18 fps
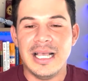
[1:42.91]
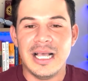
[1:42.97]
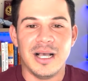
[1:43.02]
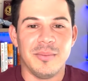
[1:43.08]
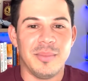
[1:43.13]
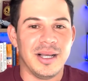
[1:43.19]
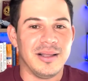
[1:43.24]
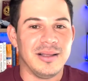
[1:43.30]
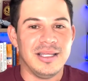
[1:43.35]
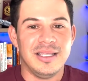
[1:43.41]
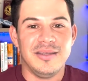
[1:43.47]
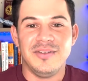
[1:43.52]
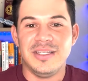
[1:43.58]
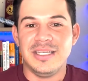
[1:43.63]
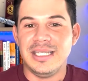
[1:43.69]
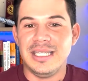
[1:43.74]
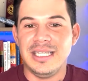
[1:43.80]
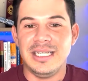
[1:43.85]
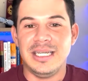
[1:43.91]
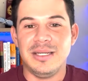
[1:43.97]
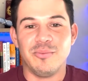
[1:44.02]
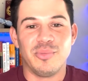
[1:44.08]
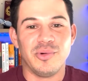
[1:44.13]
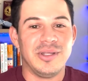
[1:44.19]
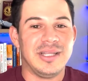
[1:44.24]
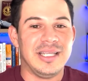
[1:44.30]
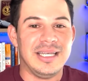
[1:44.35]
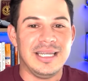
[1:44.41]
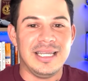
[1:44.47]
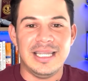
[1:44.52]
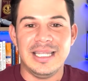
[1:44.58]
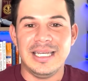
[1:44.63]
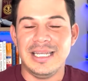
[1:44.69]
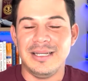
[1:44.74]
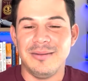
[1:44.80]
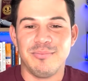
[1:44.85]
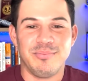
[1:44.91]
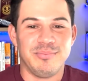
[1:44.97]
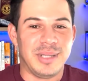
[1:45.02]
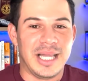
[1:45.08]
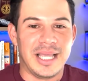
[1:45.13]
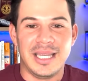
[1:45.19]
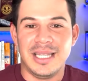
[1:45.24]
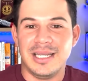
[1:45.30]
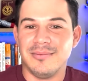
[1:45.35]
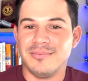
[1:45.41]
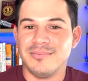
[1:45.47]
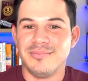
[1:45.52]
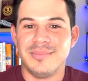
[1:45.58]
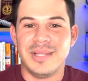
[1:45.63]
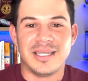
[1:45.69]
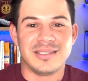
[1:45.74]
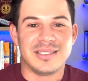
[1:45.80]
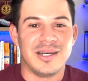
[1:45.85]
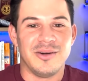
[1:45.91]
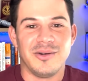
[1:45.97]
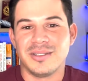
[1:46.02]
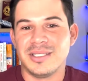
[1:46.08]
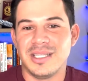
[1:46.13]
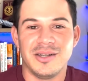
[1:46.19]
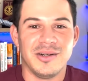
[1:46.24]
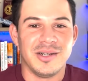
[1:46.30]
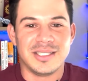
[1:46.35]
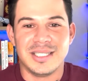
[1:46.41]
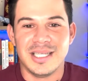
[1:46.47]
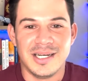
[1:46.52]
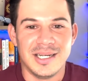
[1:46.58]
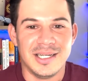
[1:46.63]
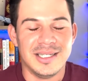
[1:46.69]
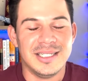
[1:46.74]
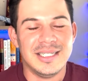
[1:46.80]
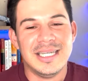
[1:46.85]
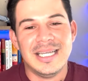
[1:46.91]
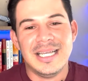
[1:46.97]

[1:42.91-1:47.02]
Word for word: about living, eating, breathing, playing, etc., etc., etc.,